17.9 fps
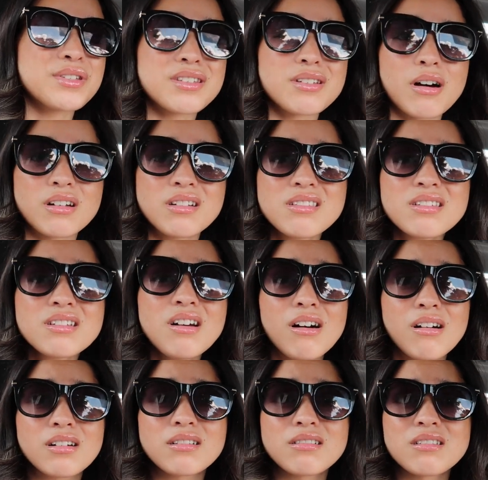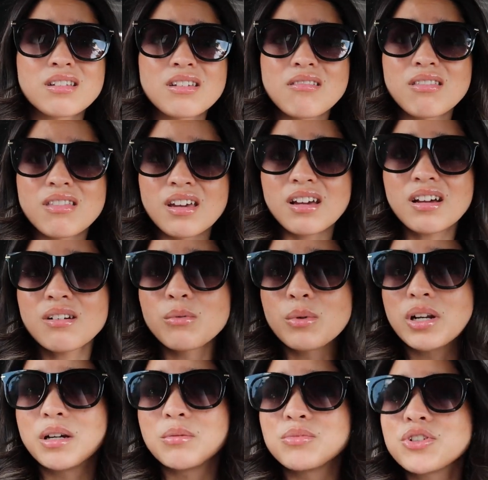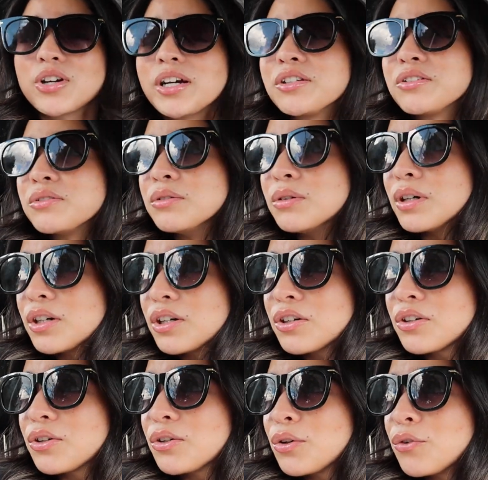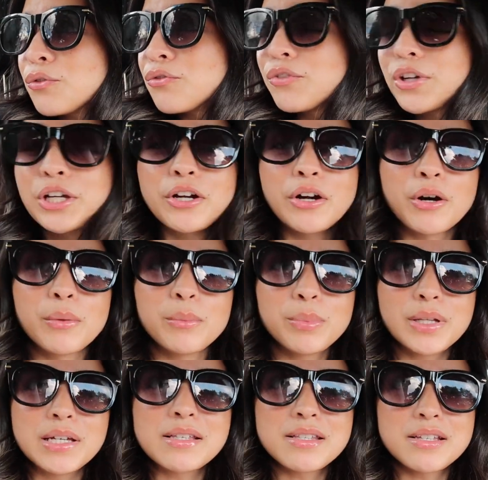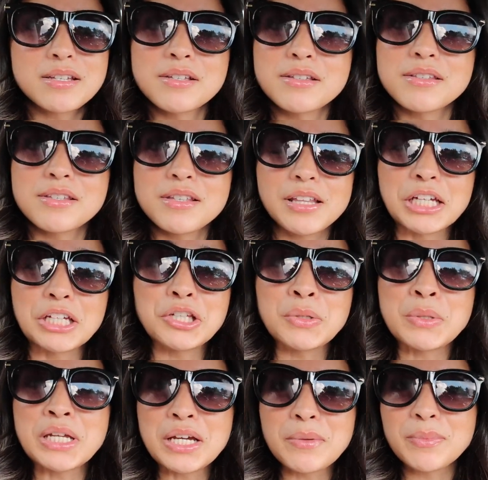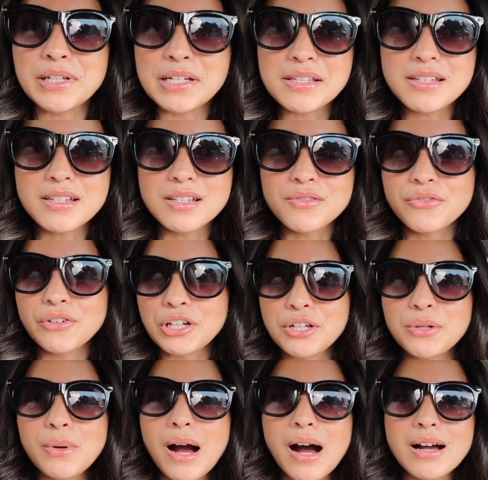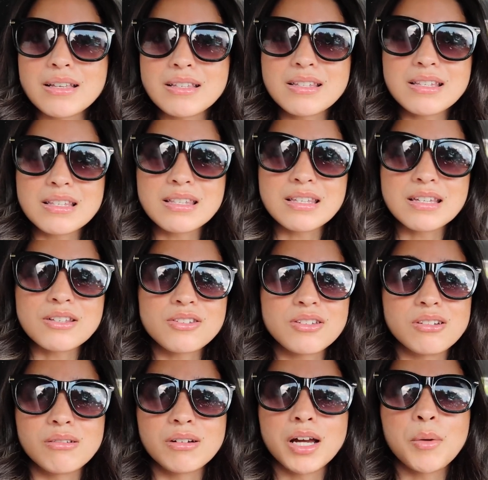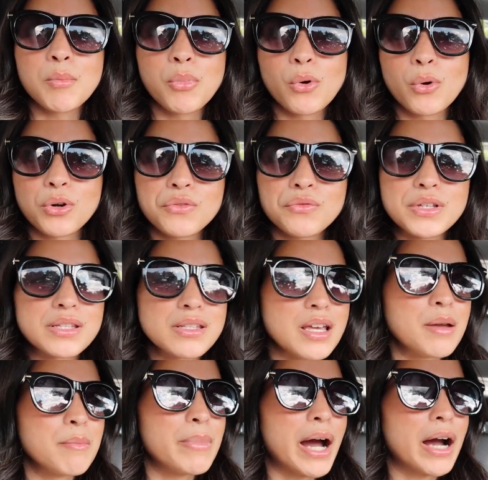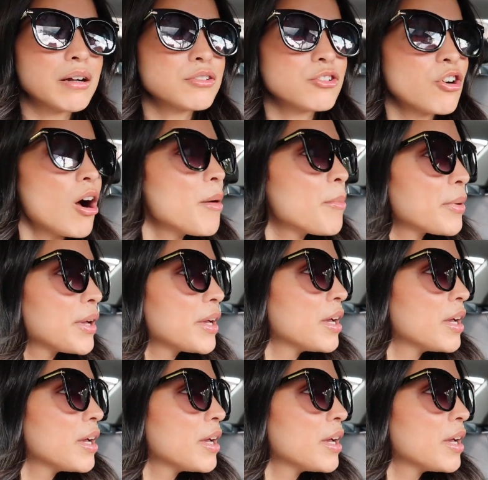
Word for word: It's honestly harder than you think when I'm trying to figure out places, like unique places for you guys to see so you don't get bored of the same backdrop.